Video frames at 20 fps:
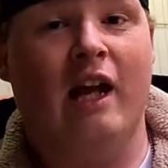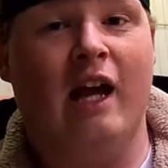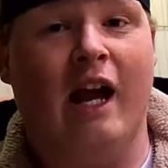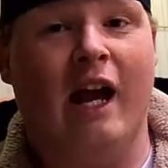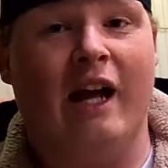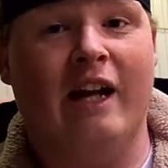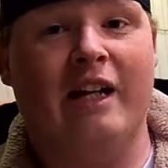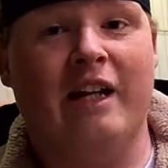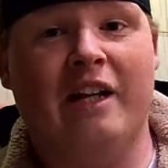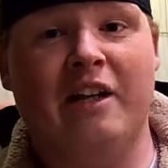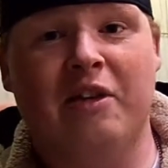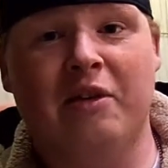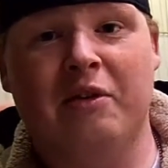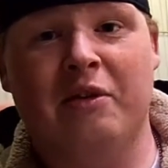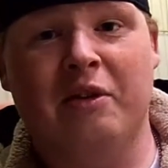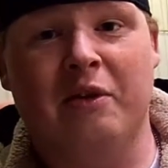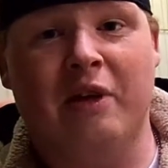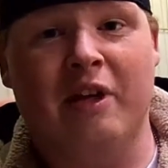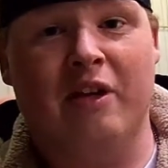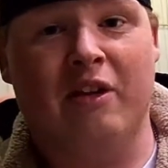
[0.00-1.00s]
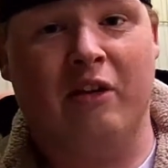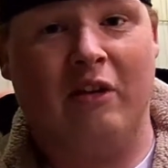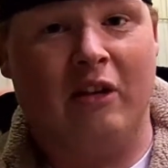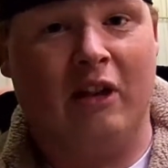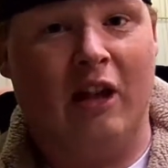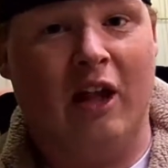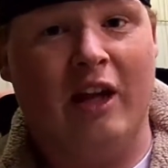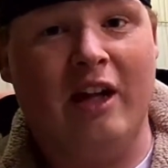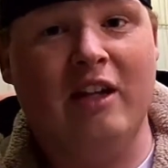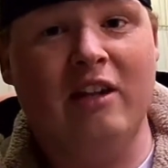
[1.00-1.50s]
I need you to either
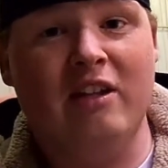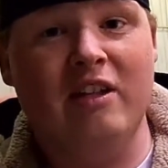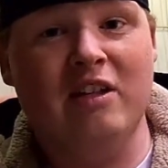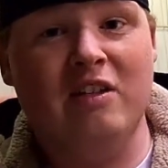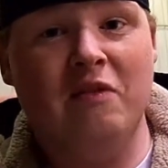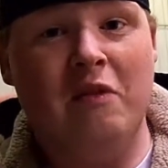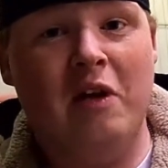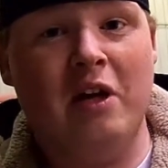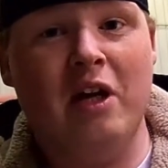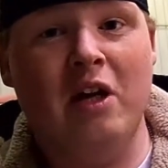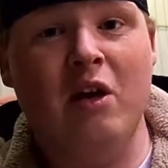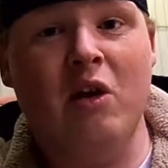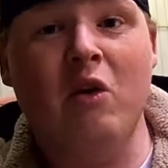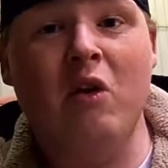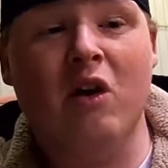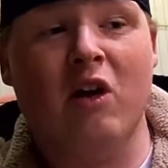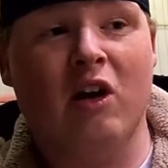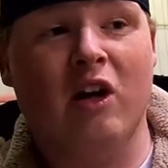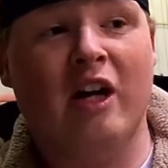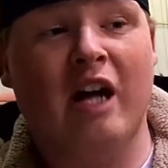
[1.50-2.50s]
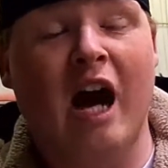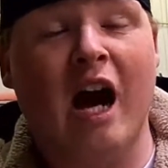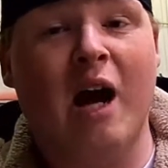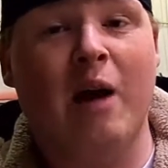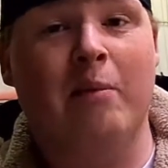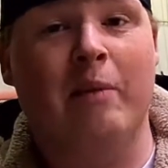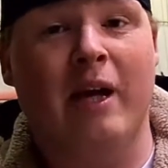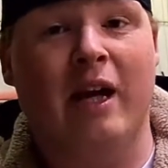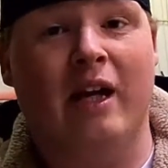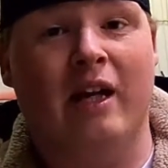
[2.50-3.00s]
like this video or
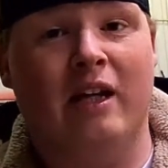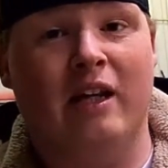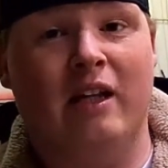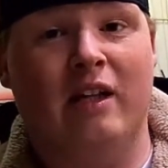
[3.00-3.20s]
comment